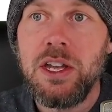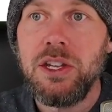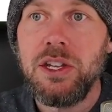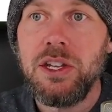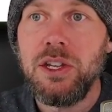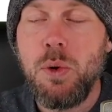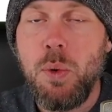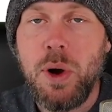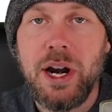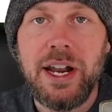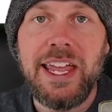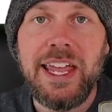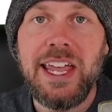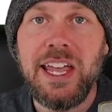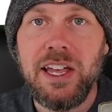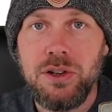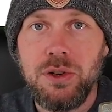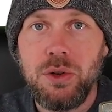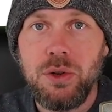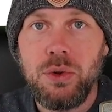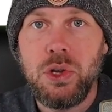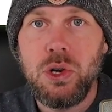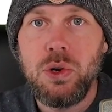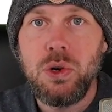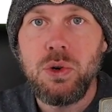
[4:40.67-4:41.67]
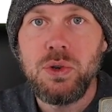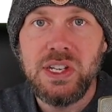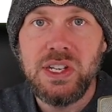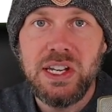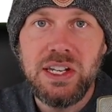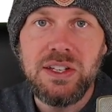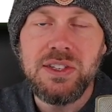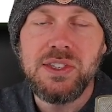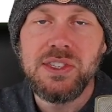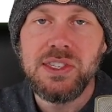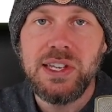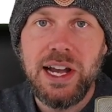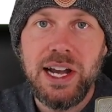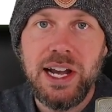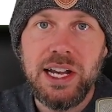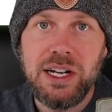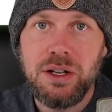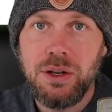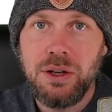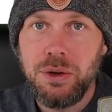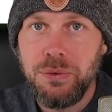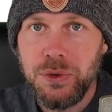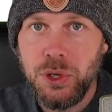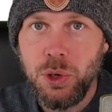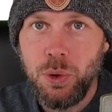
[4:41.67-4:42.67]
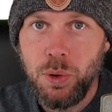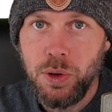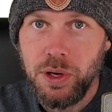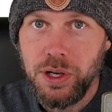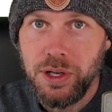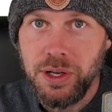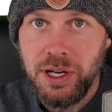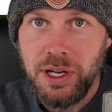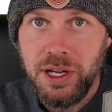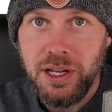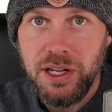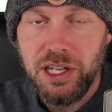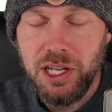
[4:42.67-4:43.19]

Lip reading: you want to handle those inside of your